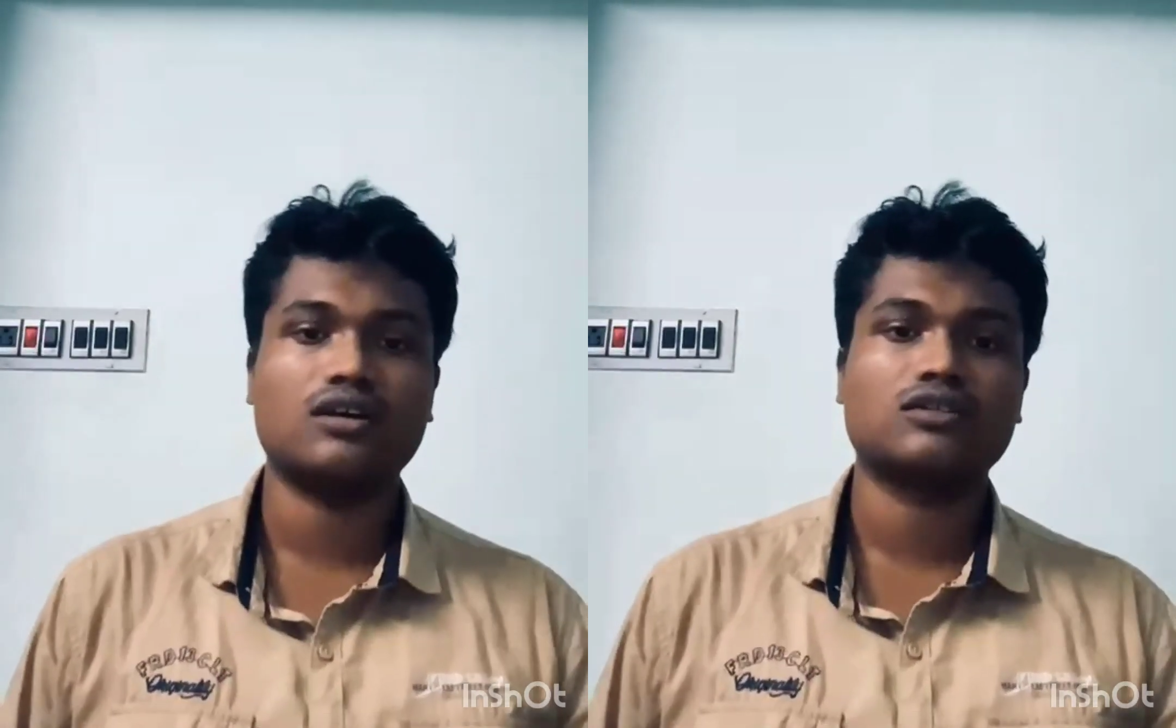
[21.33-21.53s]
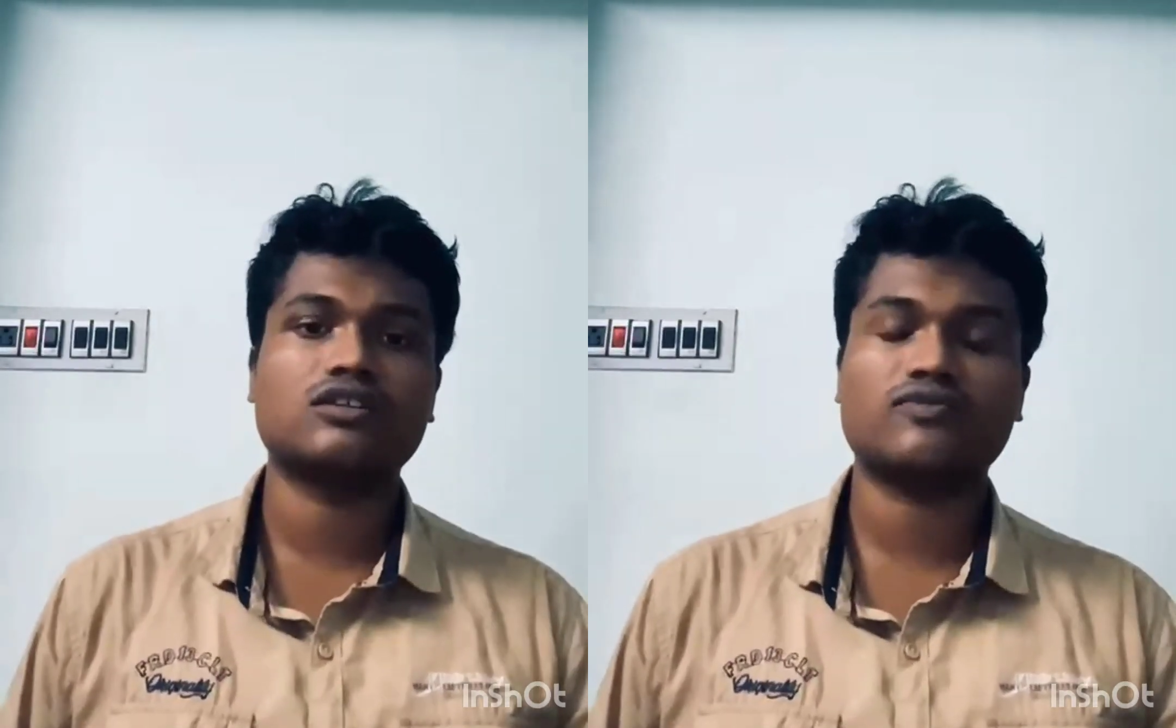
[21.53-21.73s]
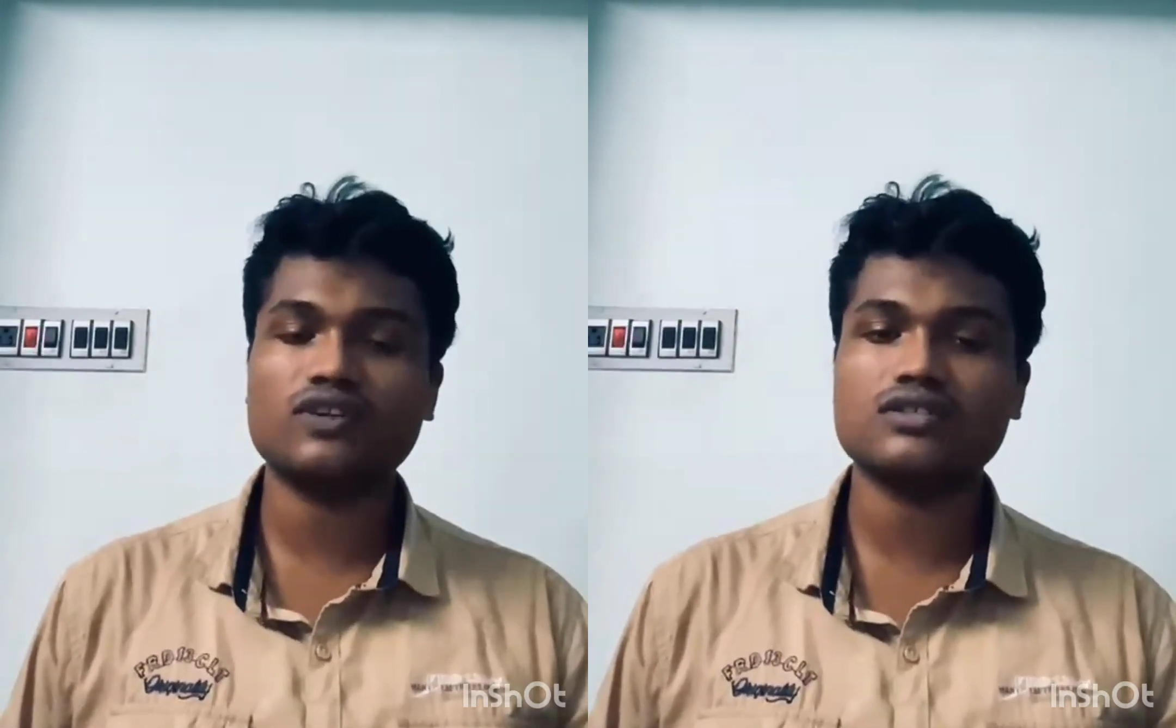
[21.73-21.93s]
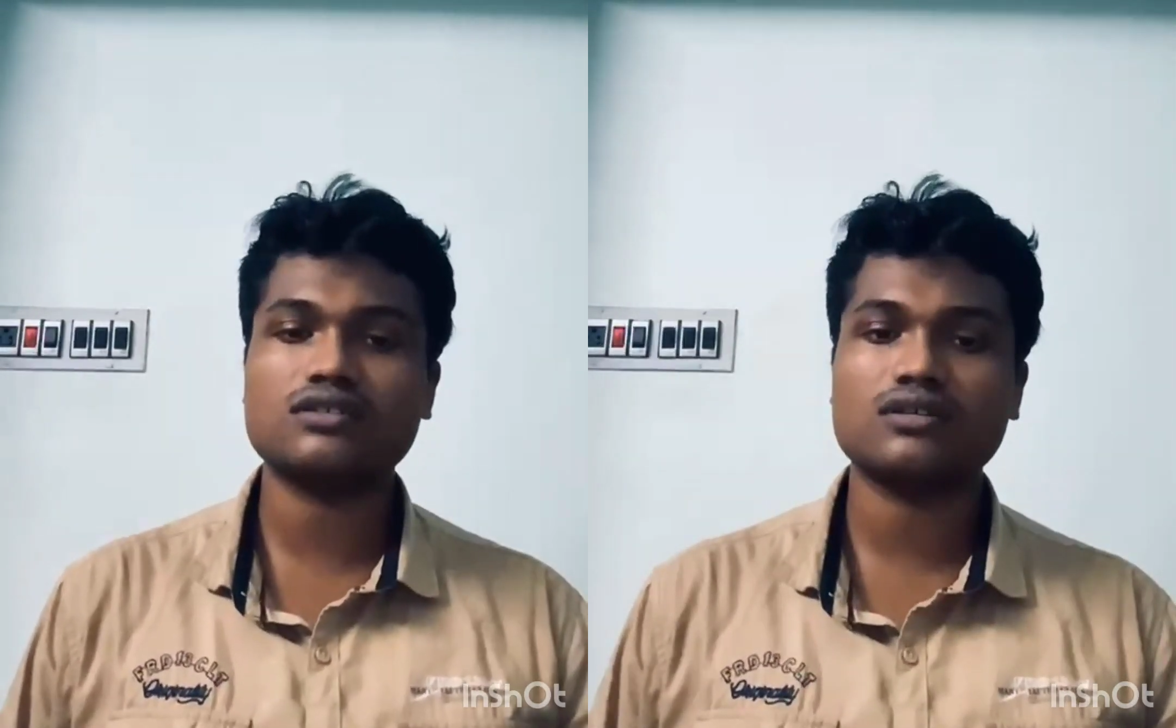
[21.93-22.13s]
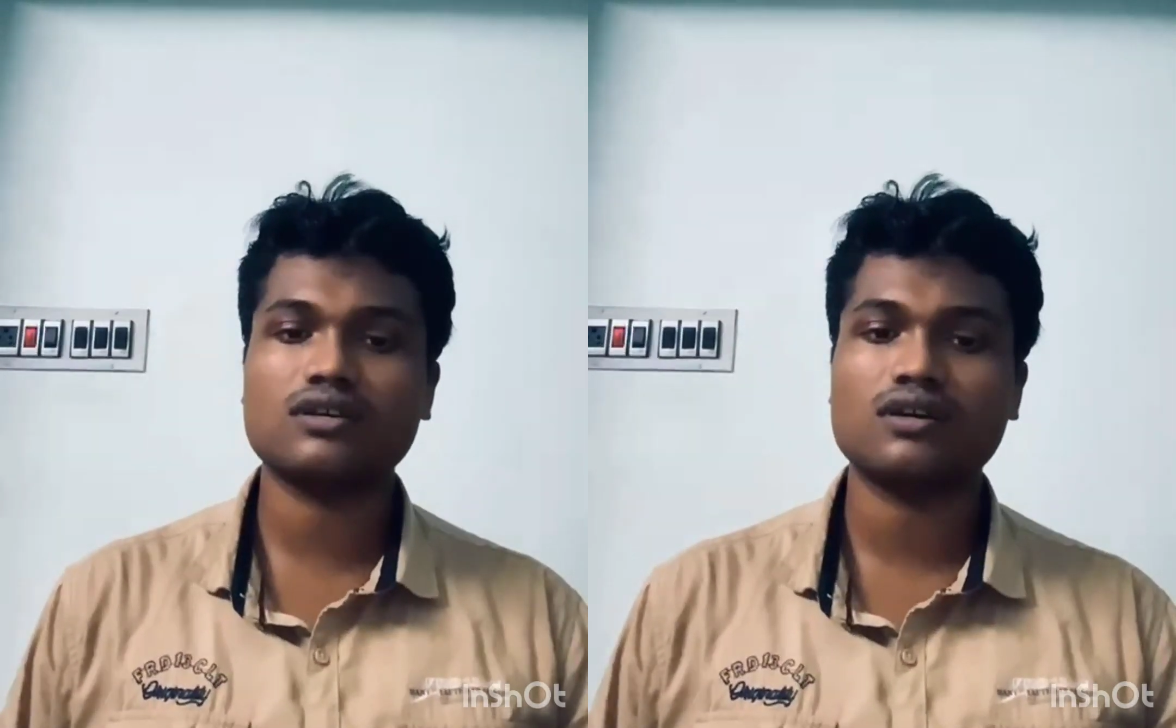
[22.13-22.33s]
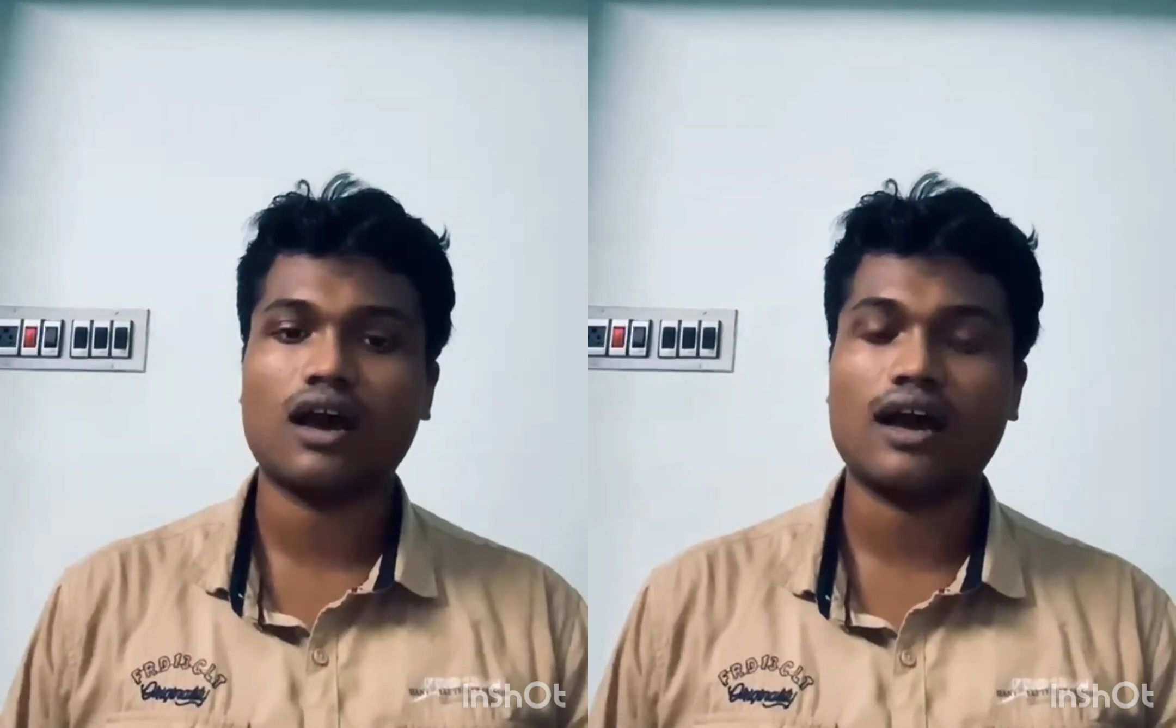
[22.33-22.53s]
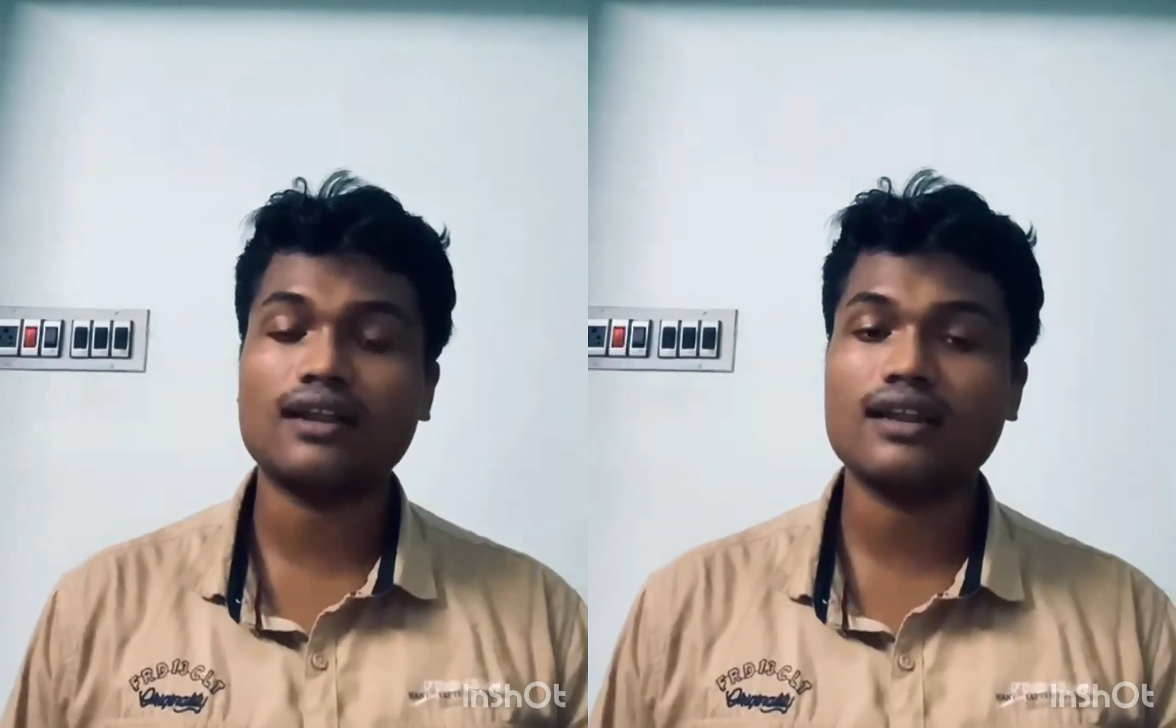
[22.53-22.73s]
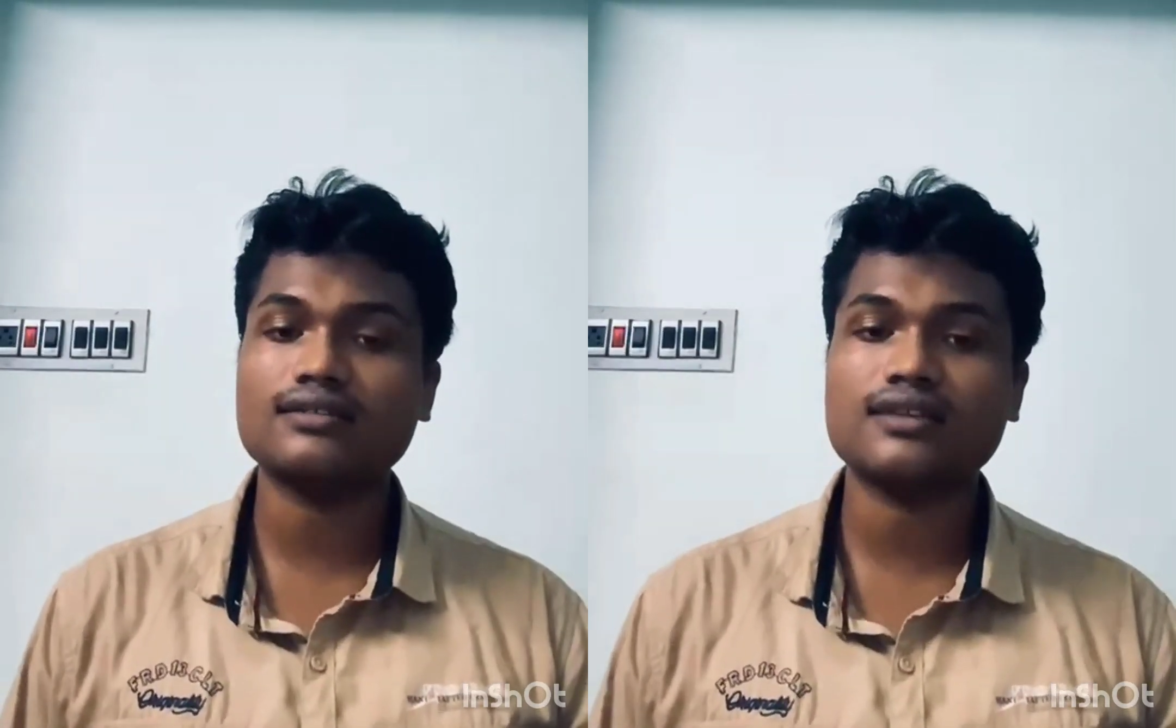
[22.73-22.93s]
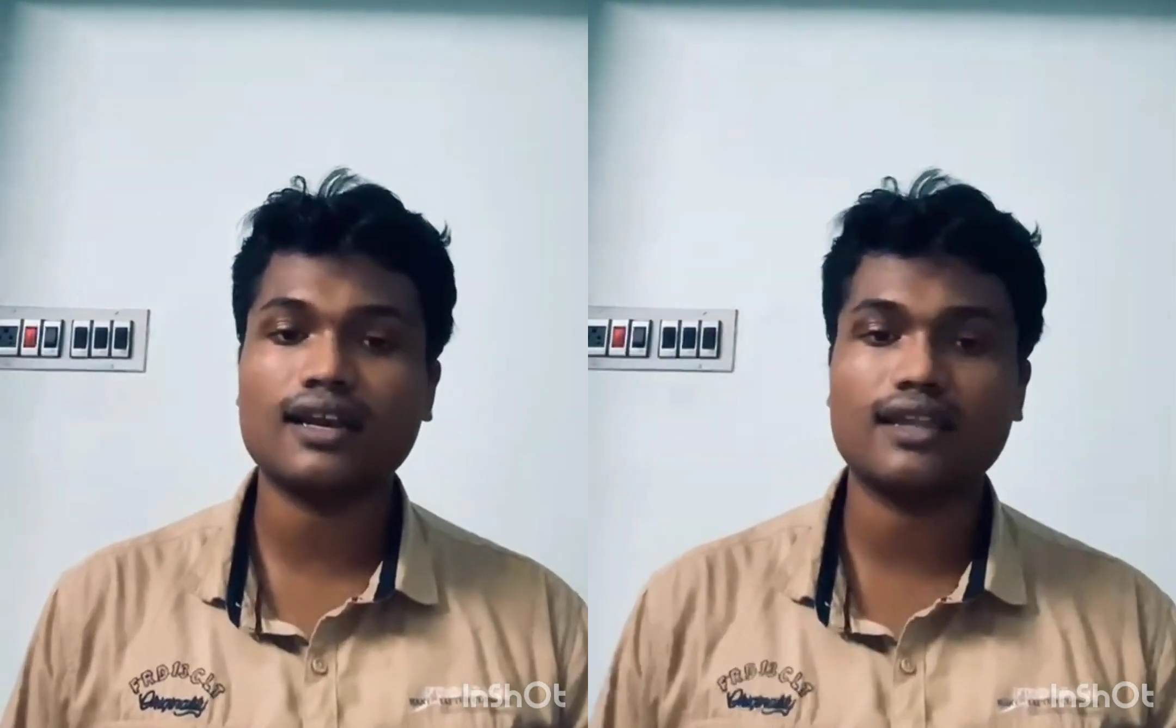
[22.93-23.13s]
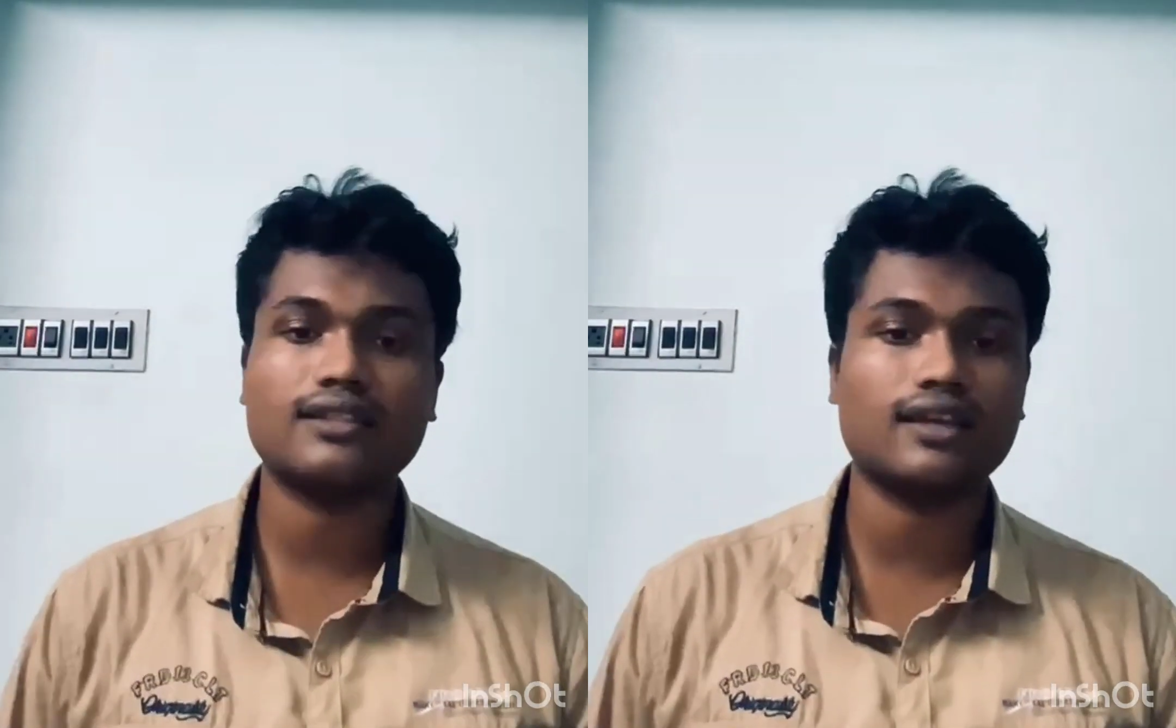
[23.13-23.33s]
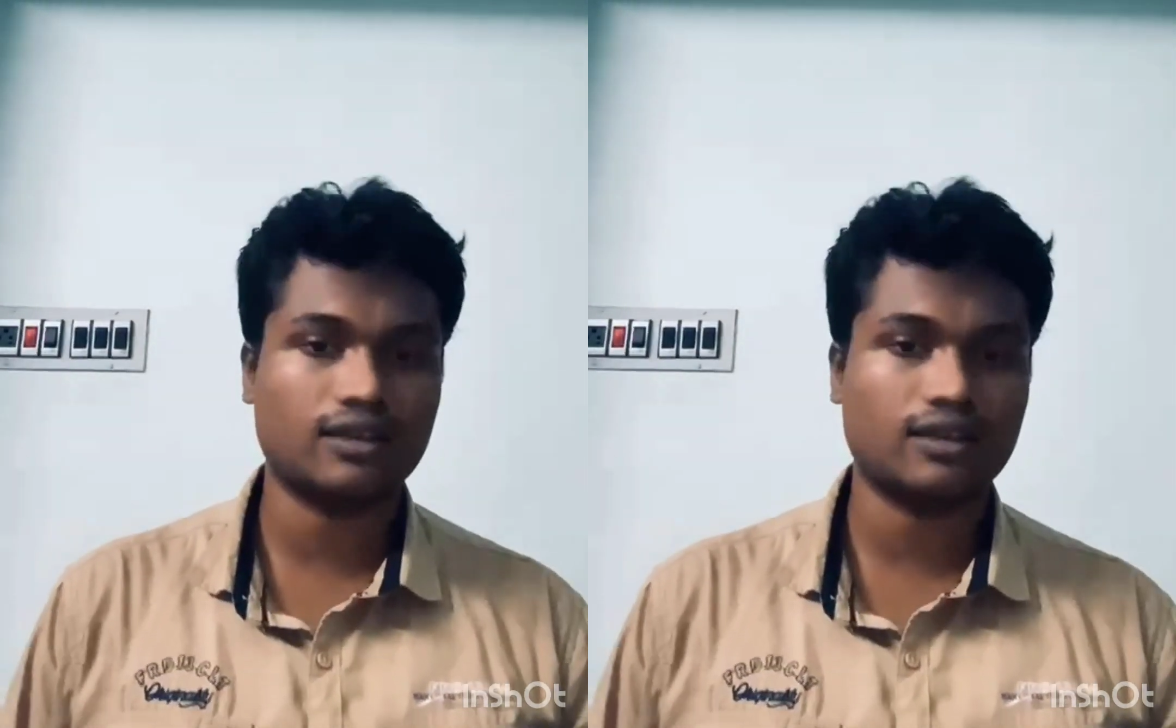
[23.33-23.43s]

The first, analyzing lithic